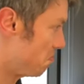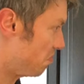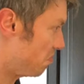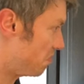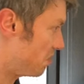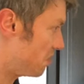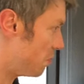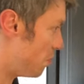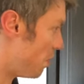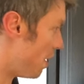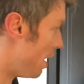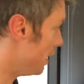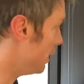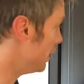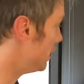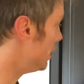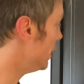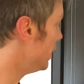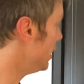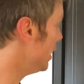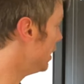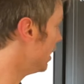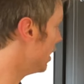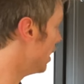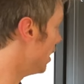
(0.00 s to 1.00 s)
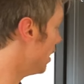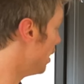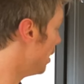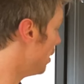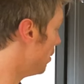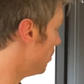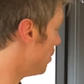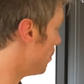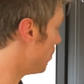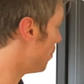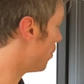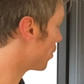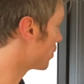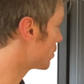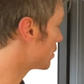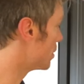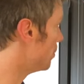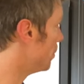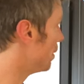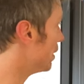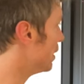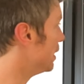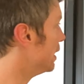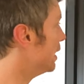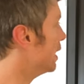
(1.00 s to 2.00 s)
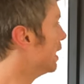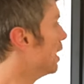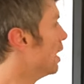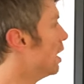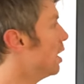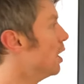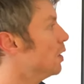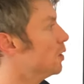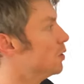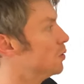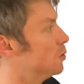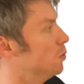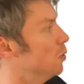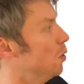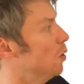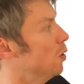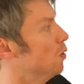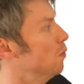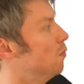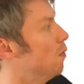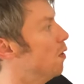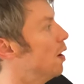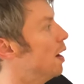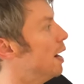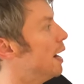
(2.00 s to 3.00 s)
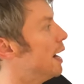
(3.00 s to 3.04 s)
20 approximately to over